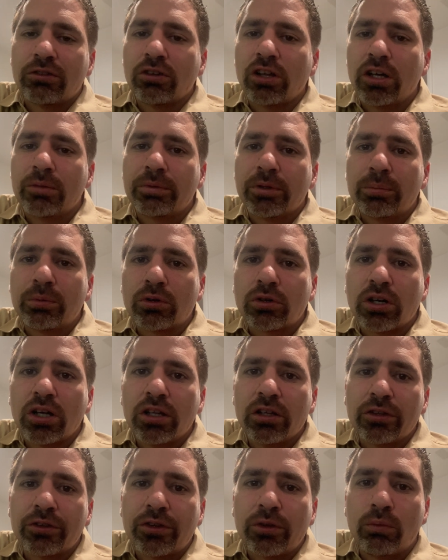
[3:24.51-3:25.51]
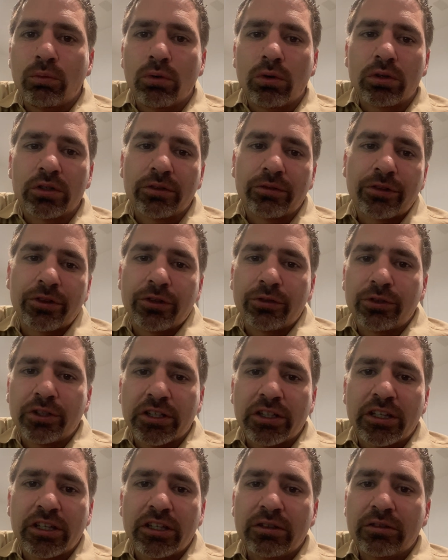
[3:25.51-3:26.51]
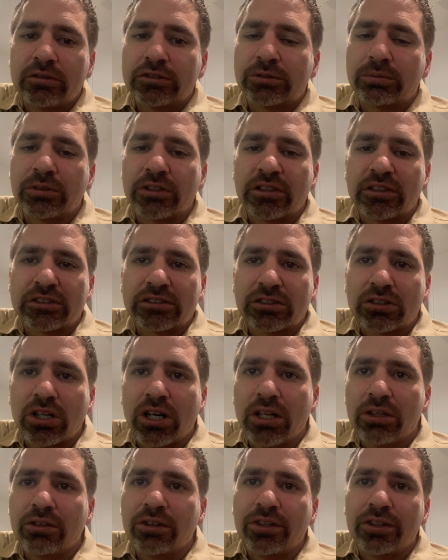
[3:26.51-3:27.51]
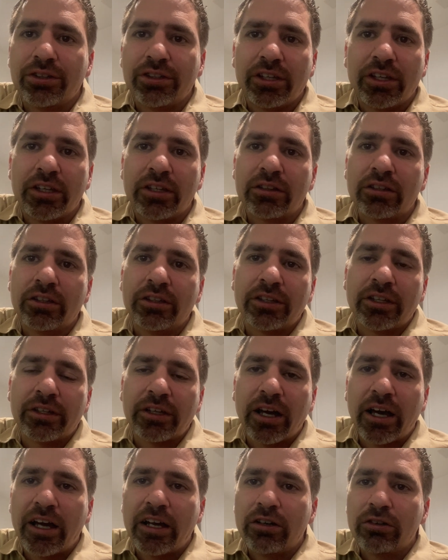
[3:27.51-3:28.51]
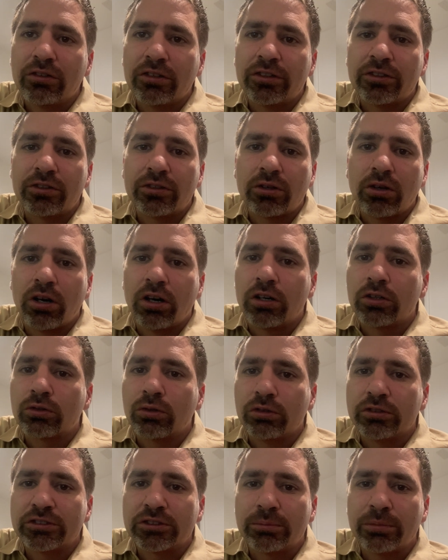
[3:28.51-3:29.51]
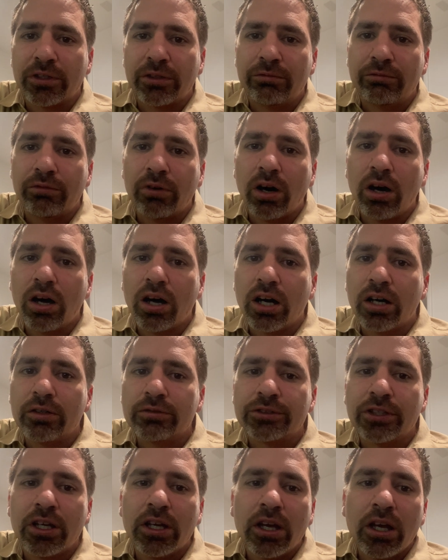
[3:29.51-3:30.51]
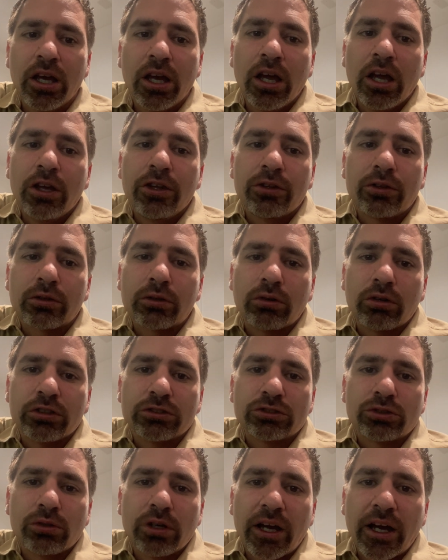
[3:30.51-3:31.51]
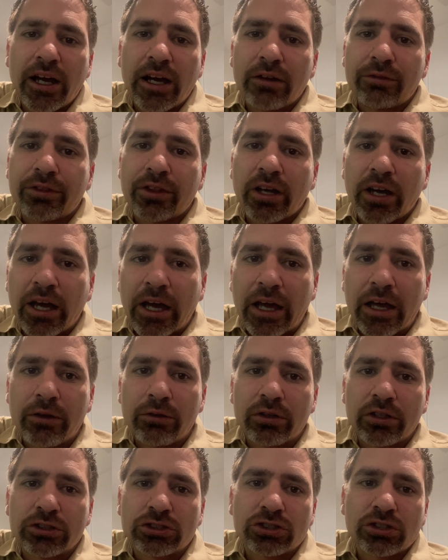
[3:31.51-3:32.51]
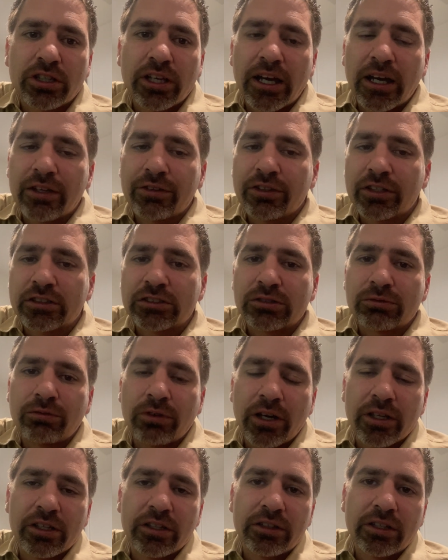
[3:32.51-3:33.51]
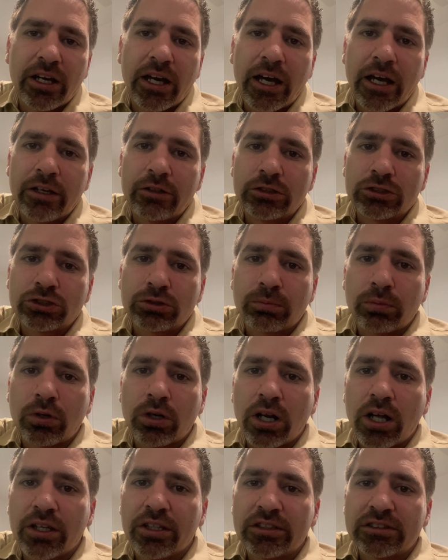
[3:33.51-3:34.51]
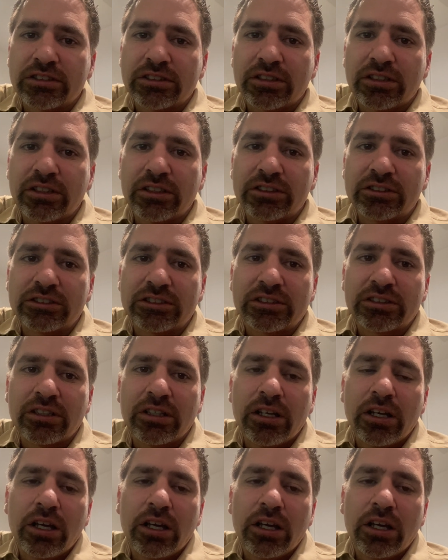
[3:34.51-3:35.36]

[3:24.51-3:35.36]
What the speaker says: A lot of people call it the War of the Three Kingdoms because Scotland, England, and Ireland are all going to be involved. You're going to have the Irish Catholics fighting the Irish Protestants.